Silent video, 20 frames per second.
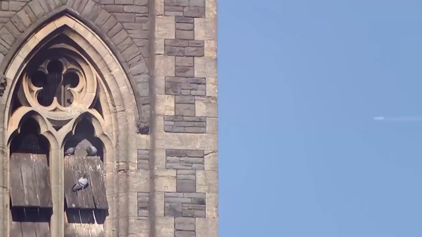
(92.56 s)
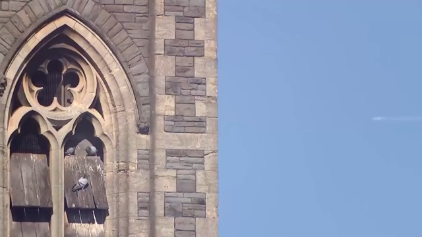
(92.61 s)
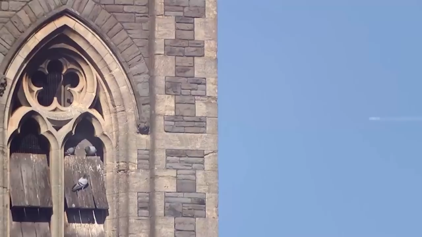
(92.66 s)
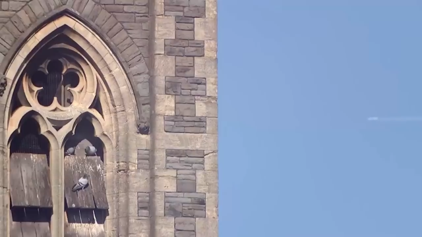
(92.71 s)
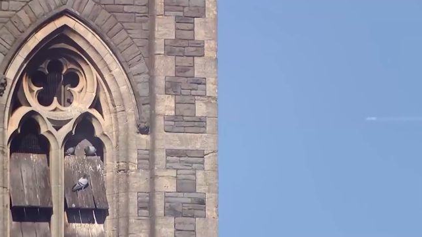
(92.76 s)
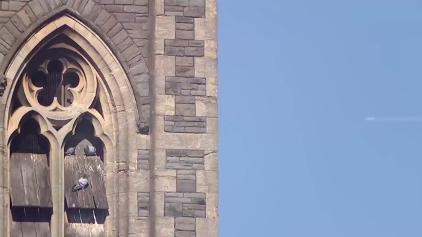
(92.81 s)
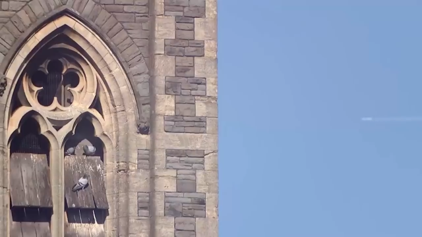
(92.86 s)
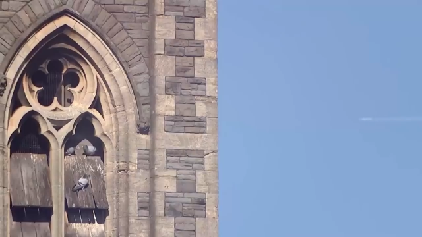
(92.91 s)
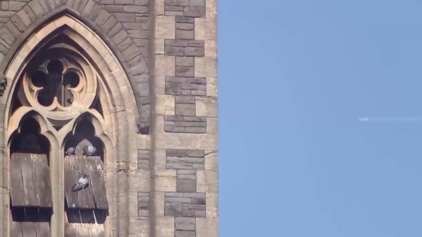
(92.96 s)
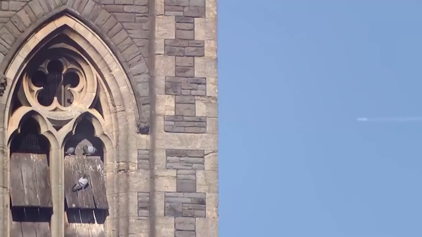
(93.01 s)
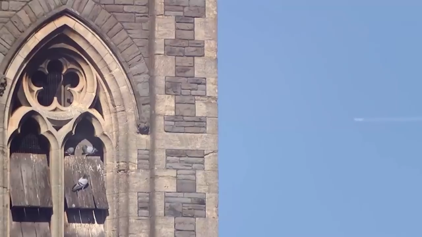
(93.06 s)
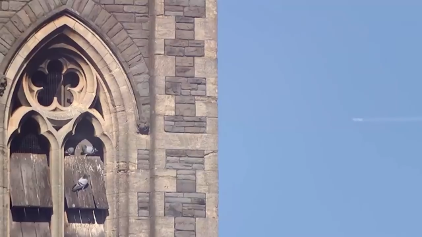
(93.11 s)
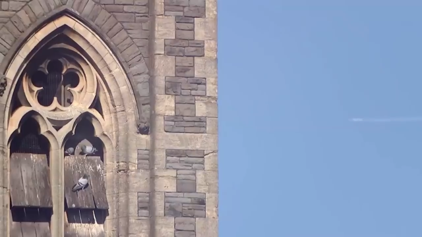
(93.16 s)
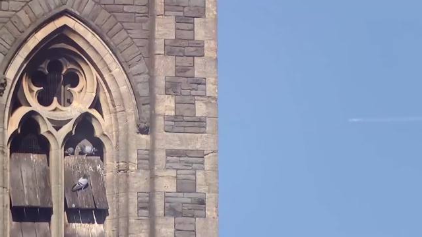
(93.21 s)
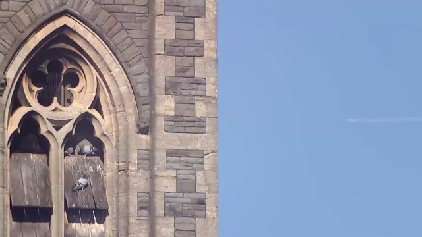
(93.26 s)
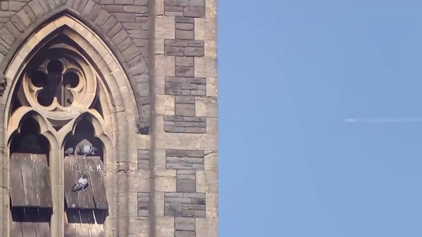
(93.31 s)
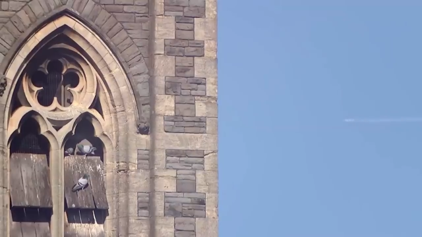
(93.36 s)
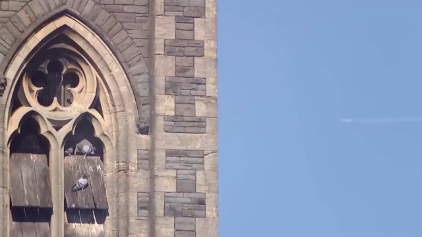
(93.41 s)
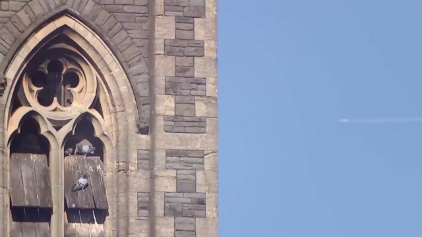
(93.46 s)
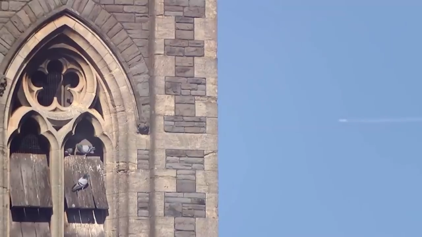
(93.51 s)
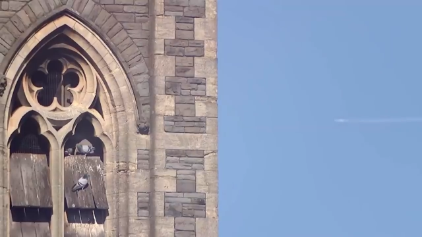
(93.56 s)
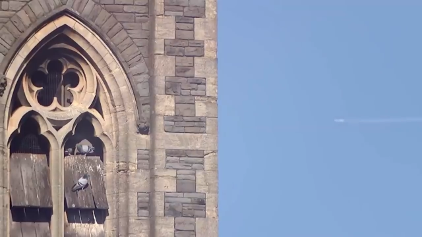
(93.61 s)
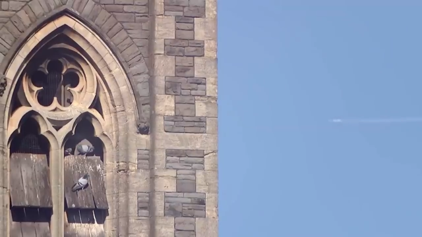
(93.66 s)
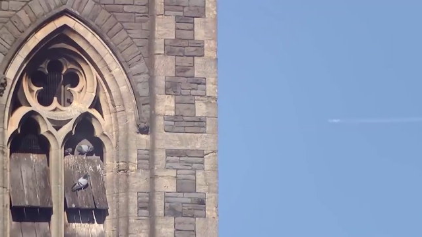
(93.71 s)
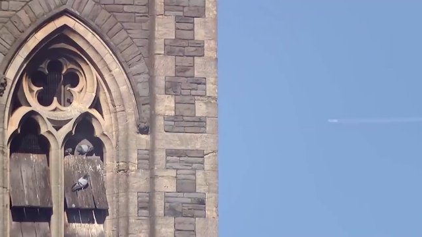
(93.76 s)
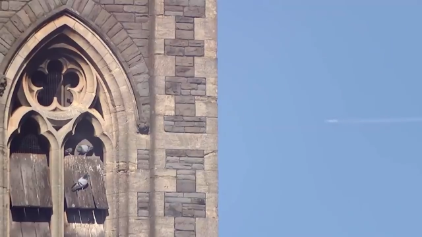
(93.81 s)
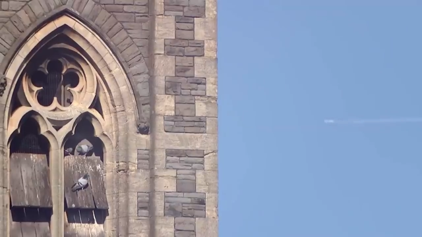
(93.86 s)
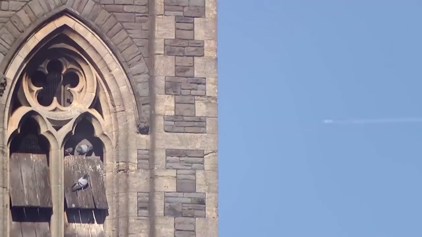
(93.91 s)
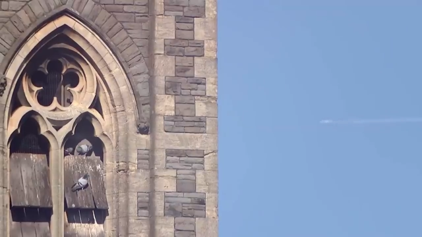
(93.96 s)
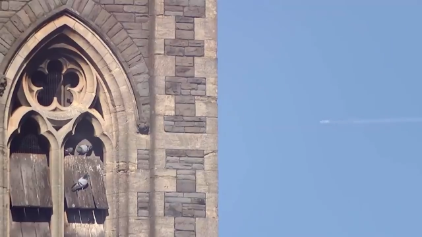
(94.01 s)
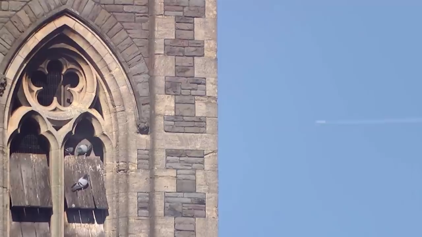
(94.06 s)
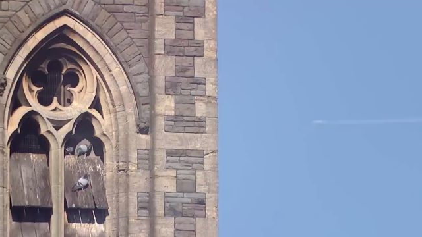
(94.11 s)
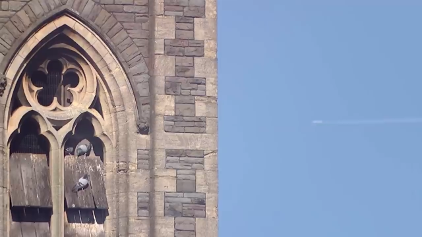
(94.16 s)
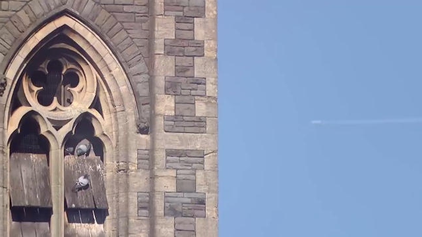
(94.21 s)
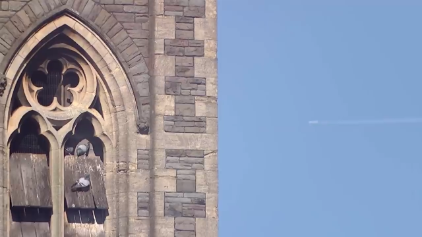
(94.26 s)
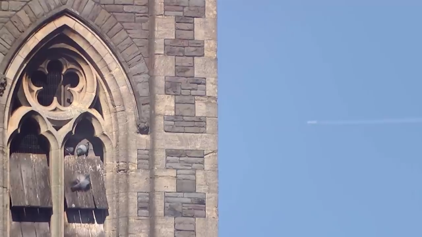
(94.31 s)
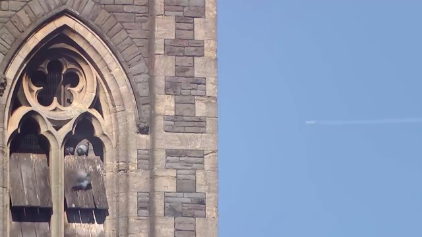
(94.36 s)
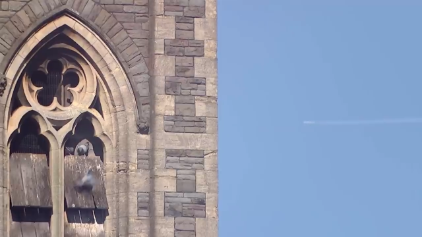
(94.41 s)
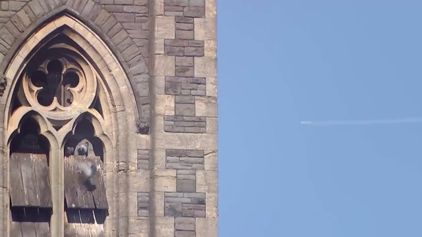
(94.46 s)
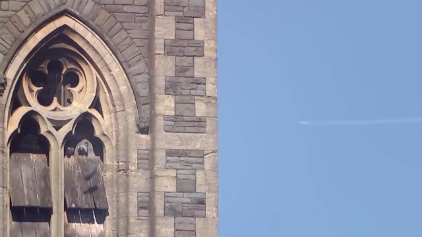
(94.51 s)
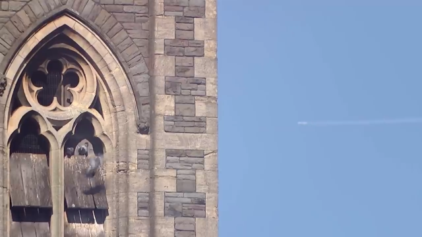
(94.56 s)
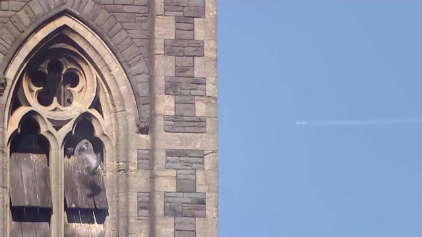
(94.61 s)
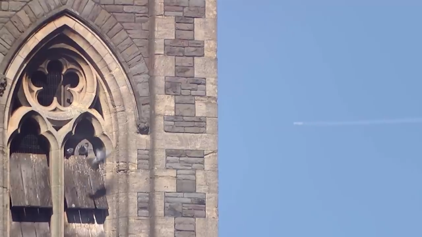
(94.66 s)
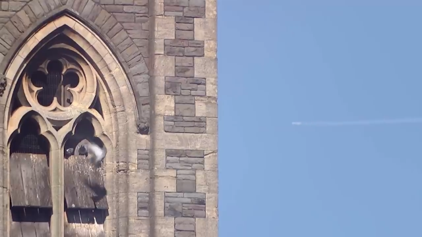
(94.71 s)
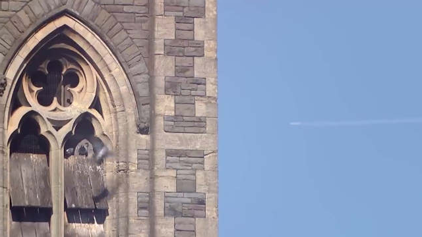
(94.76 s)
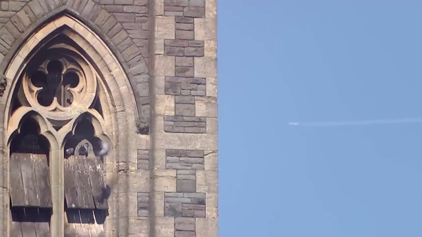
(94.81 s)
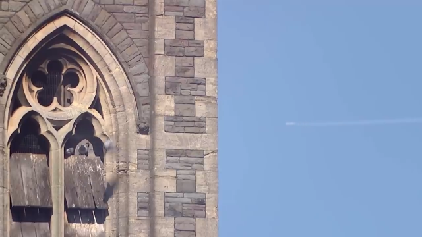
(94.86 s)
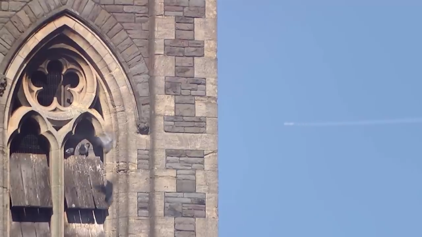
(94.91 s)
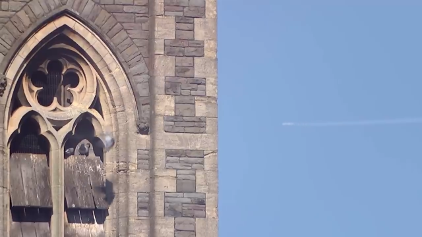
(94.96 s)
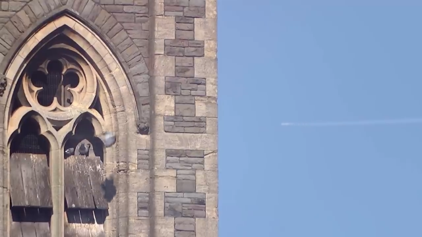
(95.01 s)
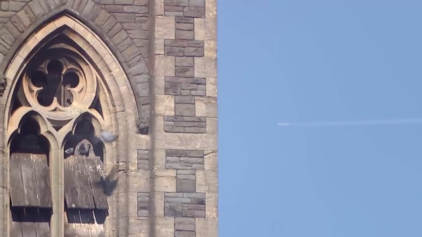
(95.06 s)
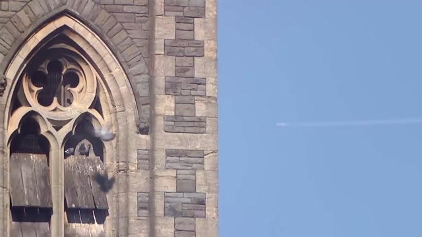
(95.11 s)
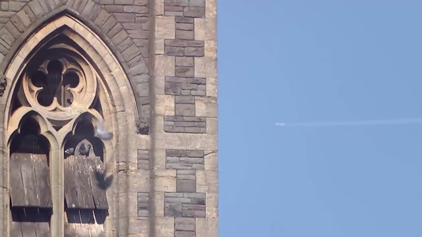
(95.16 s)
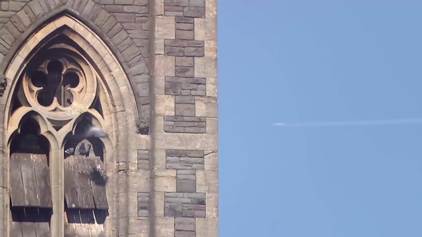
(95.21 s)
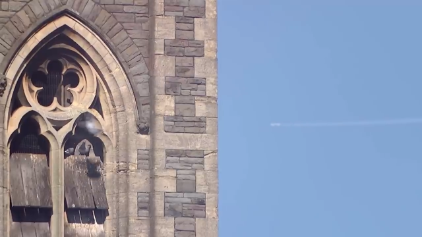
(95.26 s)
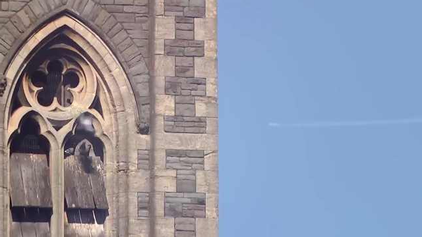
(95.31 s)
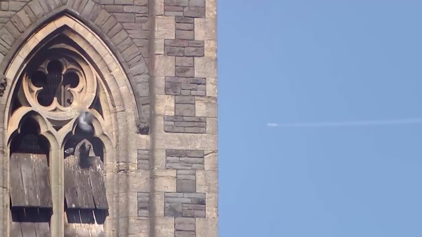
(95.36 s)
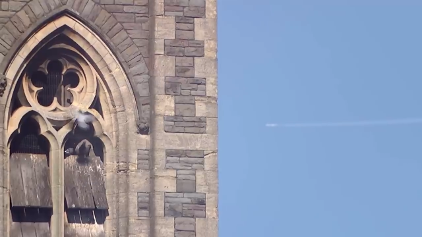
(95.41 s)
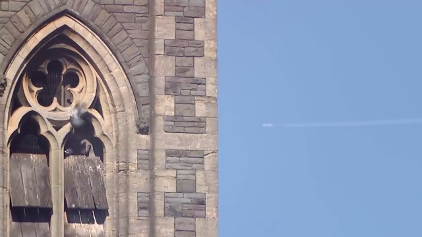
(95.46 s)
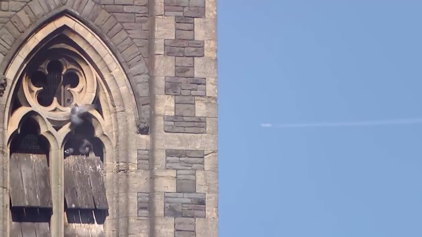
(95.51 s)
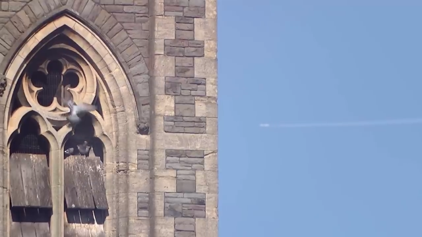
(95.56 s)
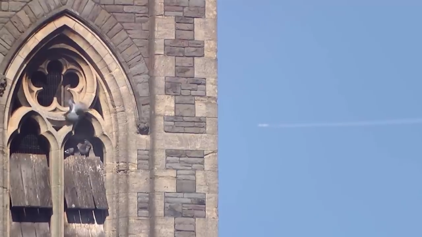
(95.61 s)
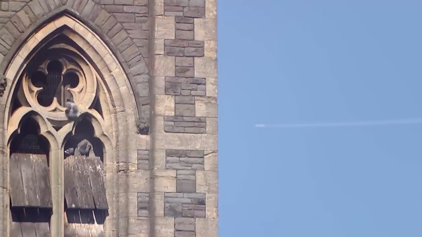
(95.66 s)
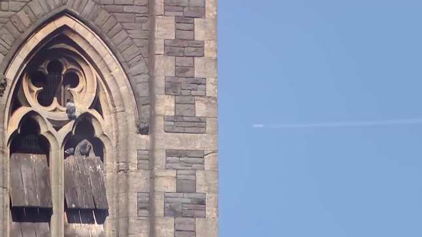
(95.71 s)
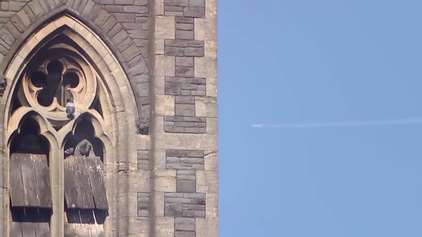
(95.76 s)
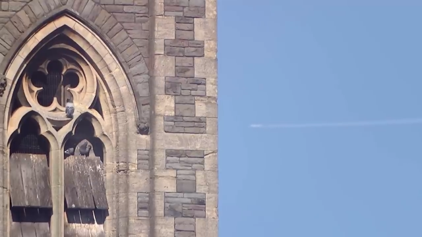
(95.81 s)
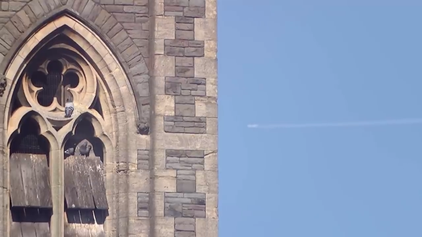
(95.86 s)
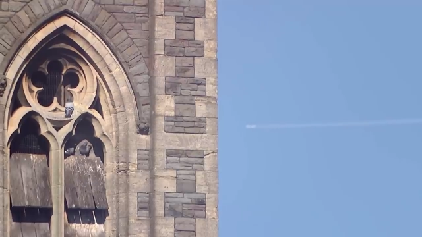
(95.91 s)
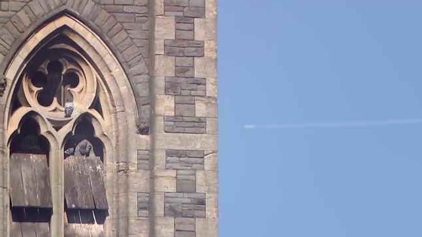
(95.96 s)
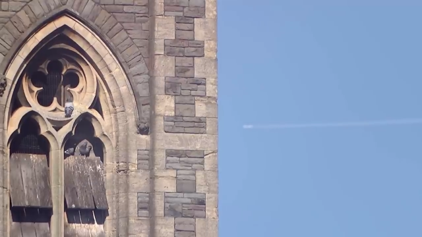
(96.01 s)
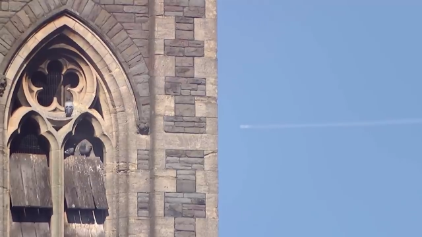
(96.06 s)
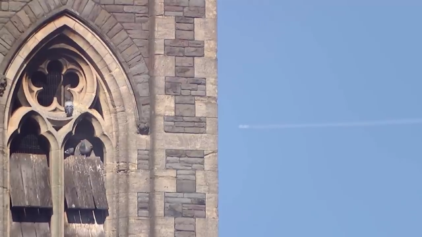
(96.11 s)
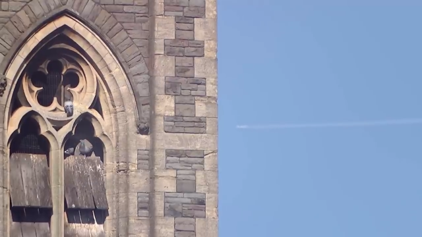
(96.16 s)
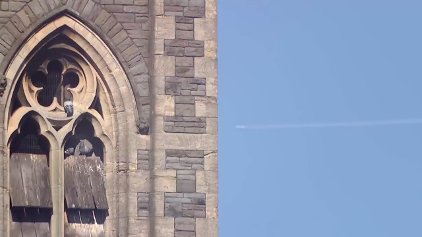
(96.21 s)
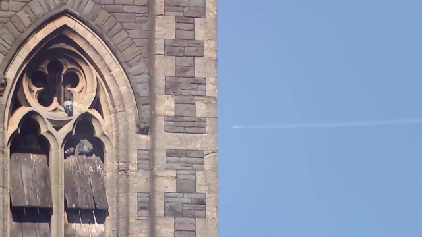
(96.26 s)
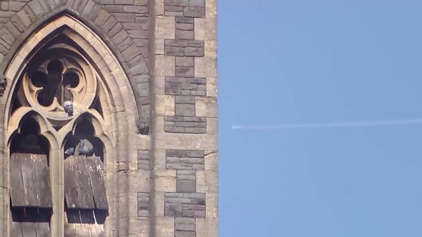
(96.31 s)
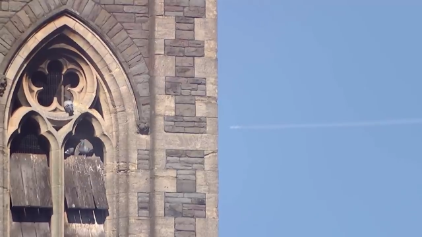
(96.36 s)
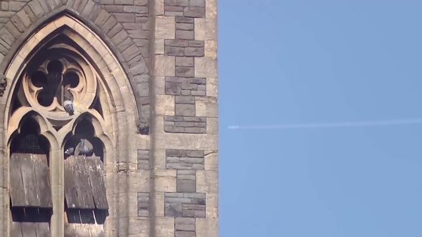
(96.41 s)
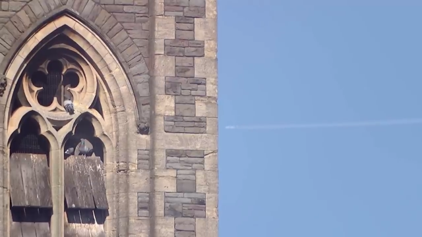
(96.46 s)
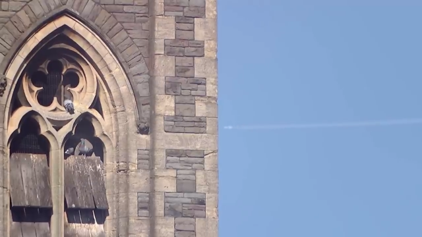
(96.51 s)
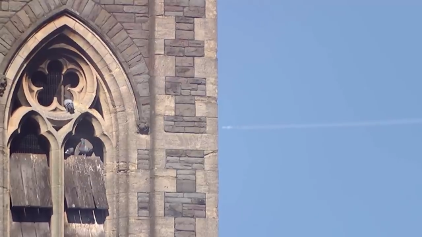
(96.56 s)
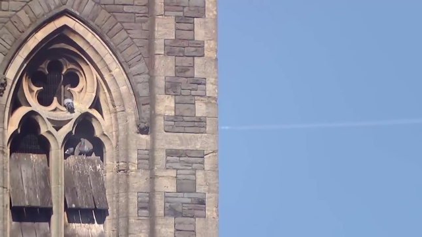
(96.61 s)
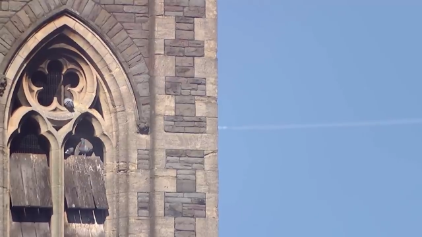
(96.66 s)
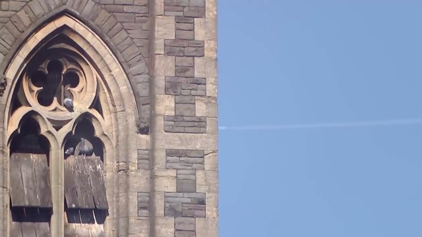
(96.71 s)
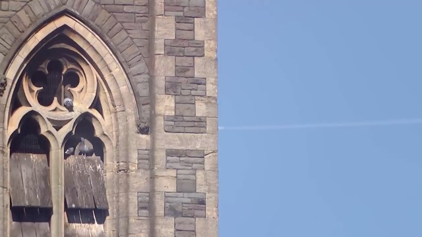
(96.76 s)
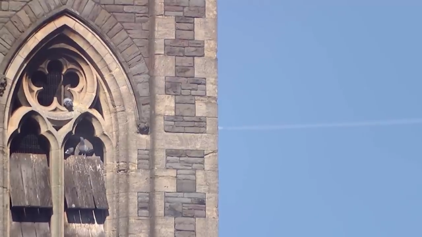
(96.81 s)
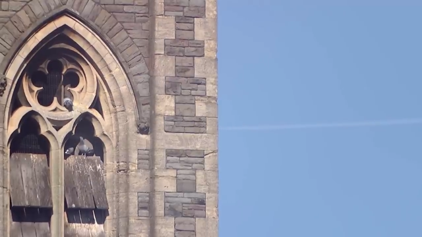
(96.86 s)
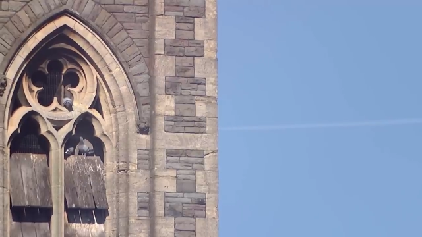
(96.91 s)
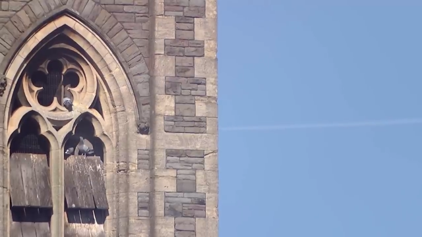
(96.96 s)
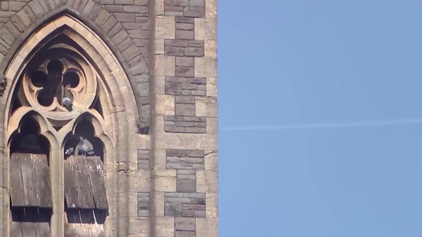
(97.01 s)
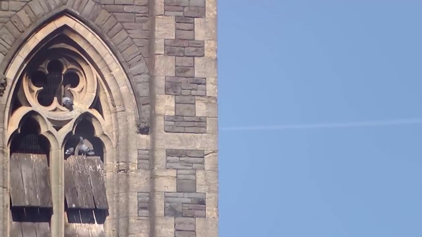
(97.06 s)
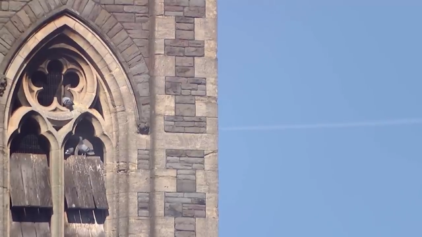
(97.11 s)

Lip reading: (no speaker visible)